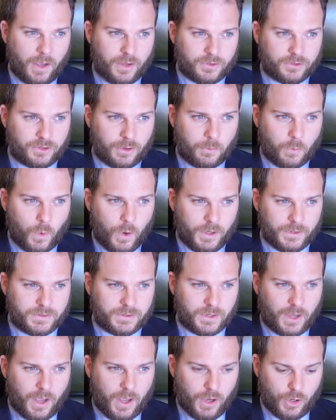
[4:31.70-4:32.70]

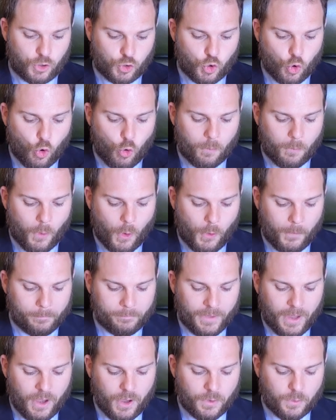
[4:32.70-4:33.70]
somewhat gourmand,
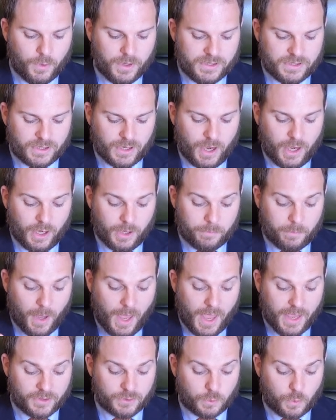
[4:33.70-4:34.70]
which
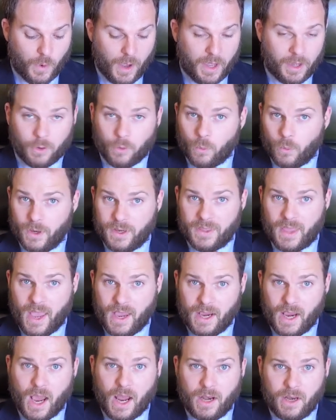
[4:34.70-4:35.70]
pairs well with
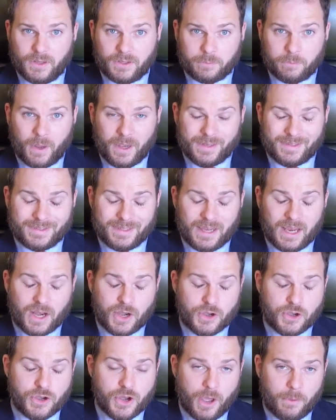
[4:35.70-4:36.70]
a spicy
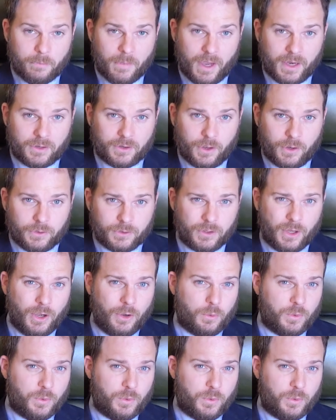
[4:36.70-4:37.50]
nutmeg note,